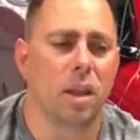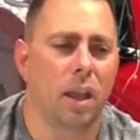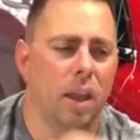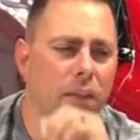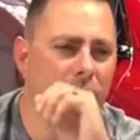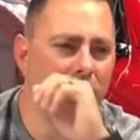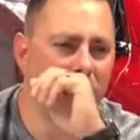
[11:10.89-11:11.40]

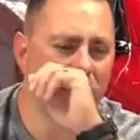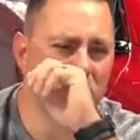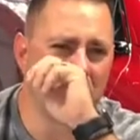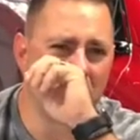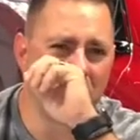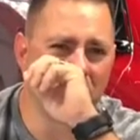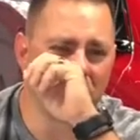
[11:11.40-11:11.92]
and they actually
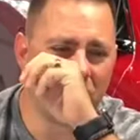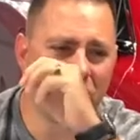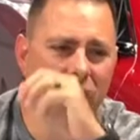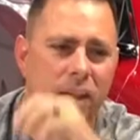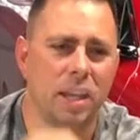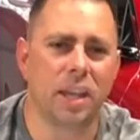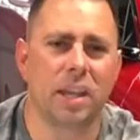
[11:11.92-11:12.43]

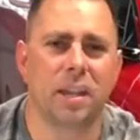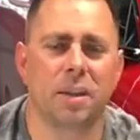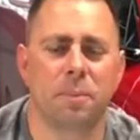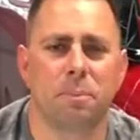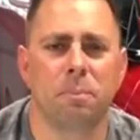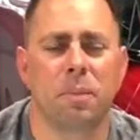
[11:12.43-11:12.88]
unlock hidden